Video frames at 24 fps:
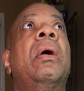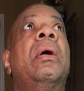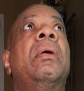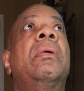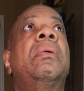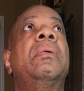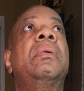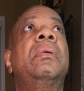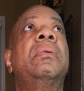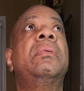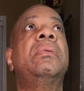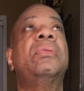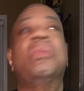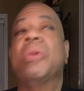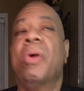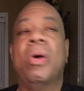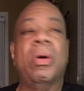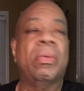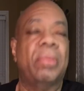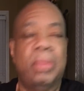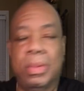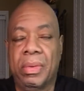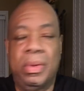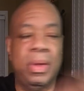Who's
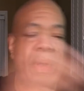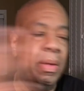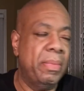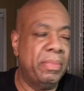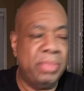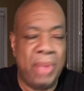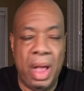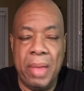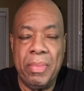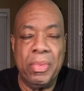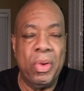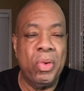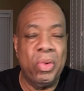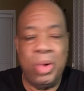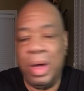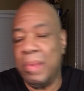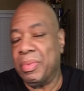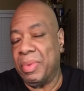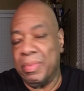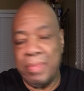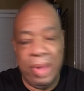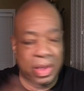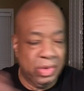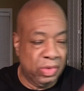off? I'm gonna come
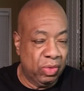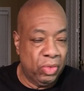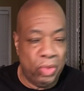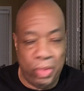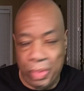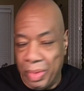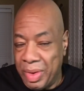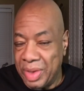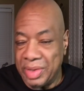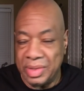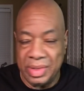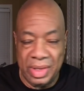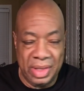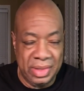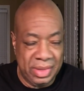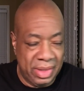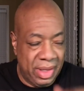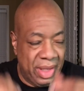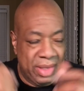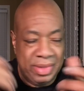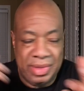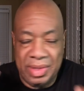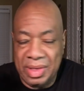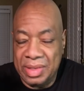to my story.
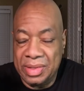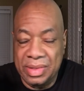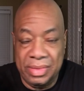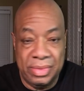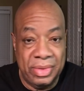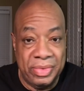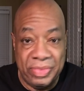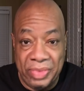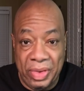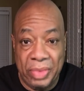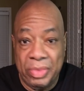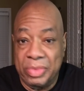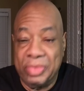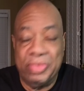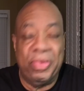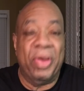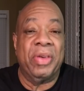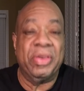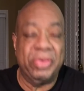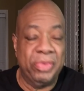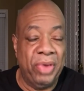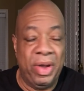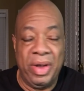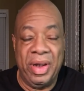It was
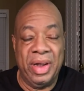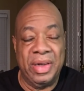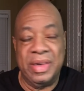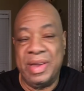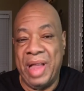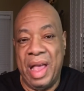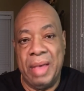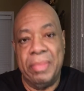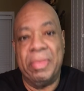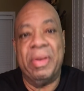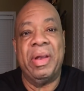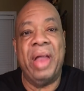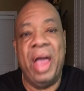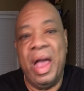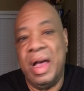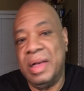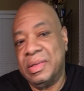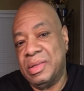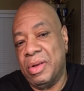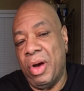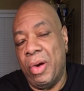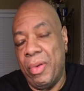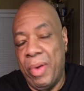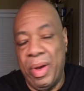frustrating at the time, but now
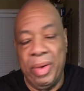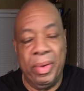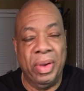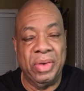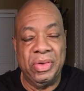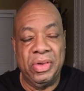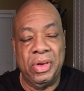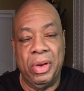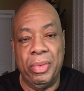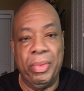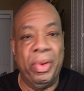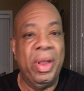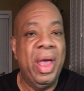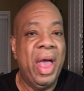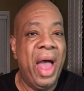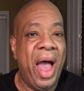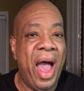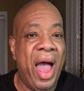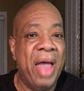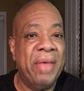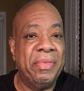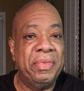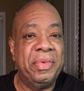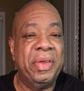it's all right. Because you know what?
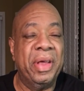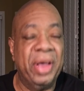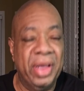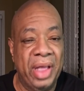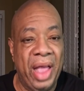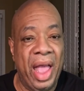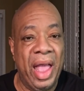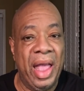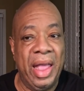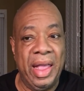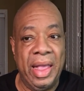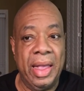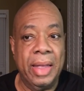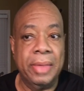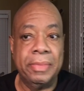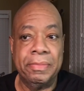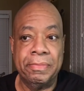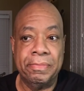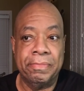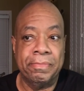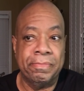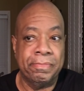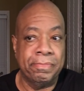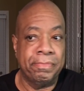I've took a
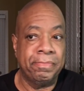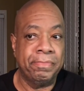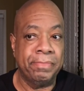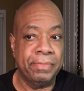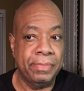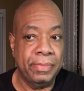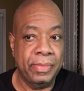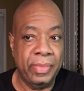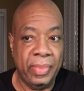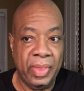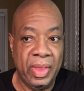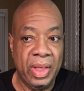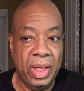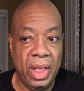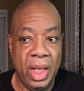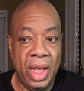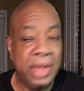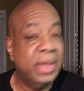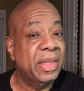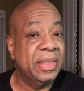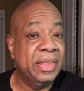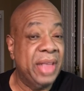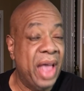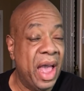
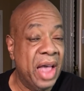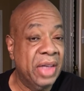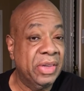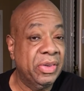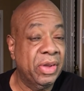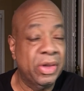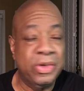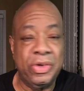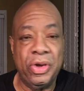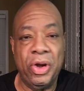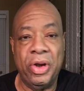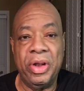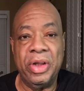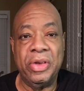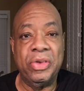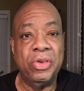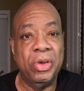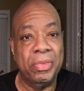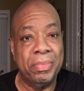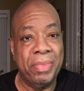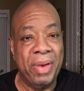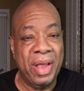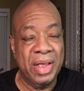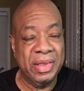disaster and turned it into
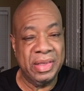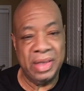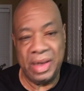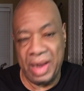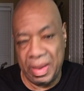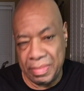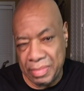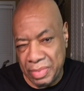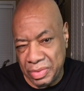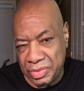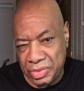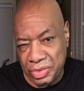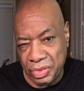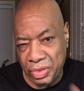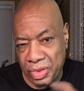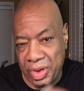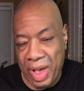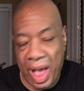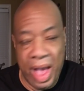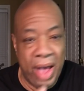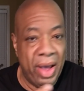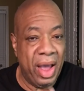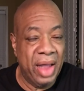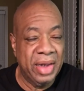a blessing. I'm gonna show you
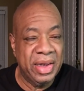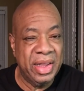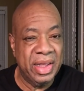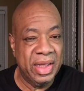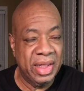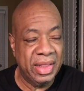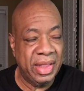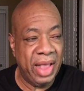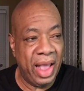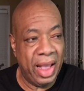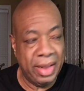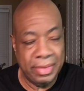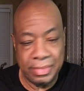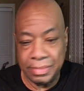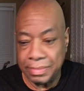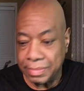how I did that.